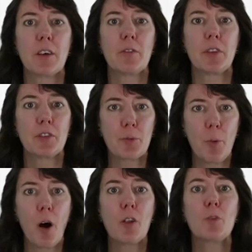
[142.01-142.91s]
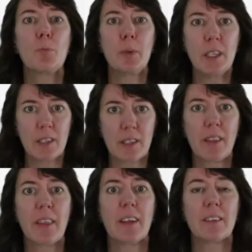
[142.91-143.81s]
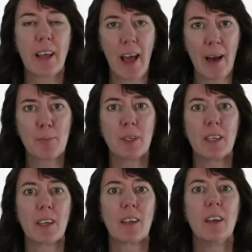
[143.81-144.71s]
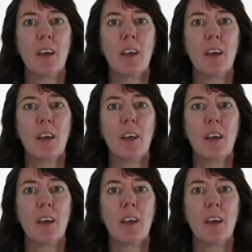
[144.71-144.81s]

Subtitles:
of the smaller beat that is happening,